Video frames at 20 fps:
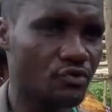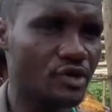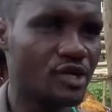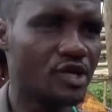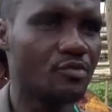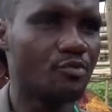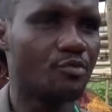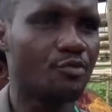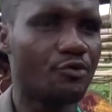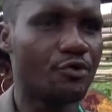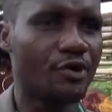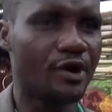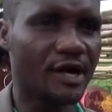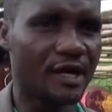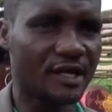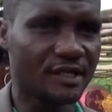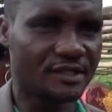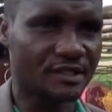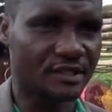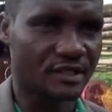We
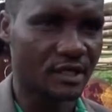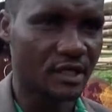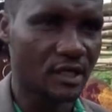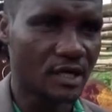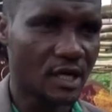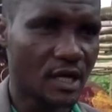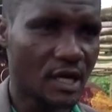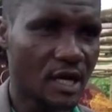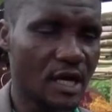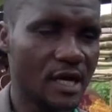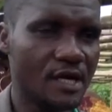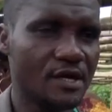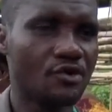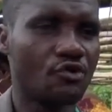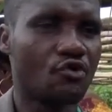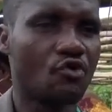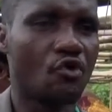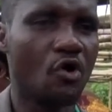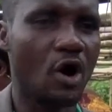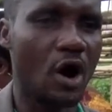embrace and
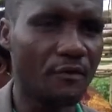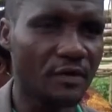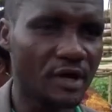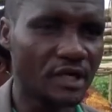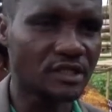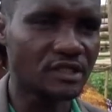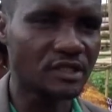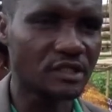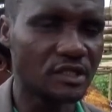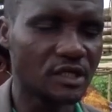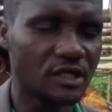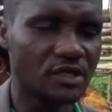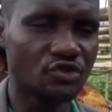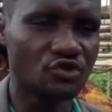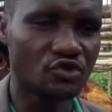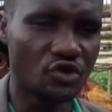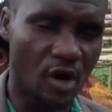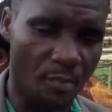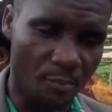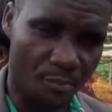encourage the
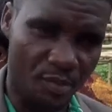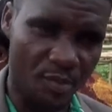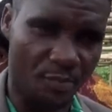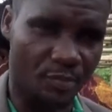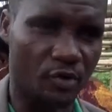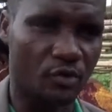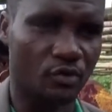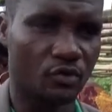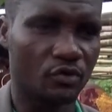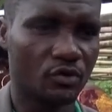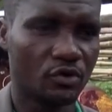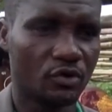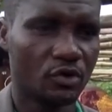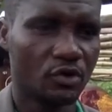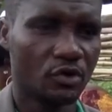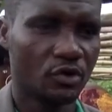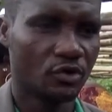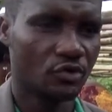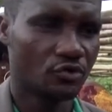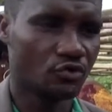young people
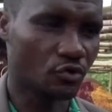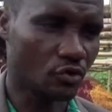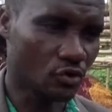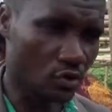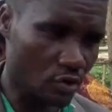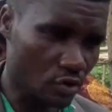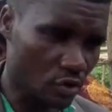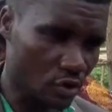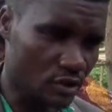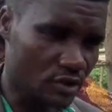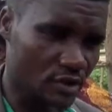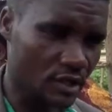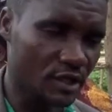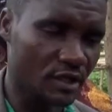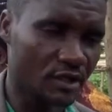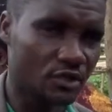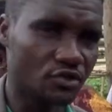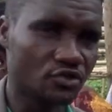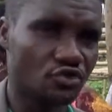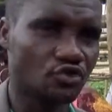to undertake
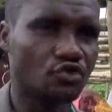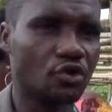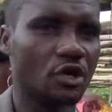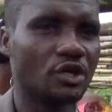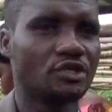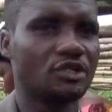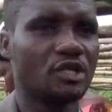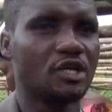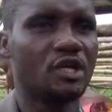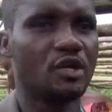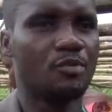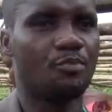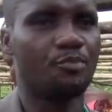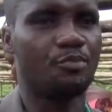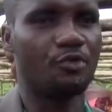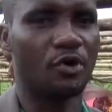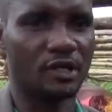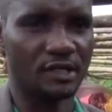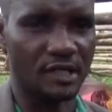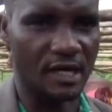such a
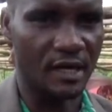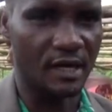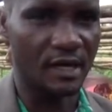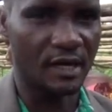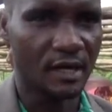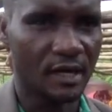project.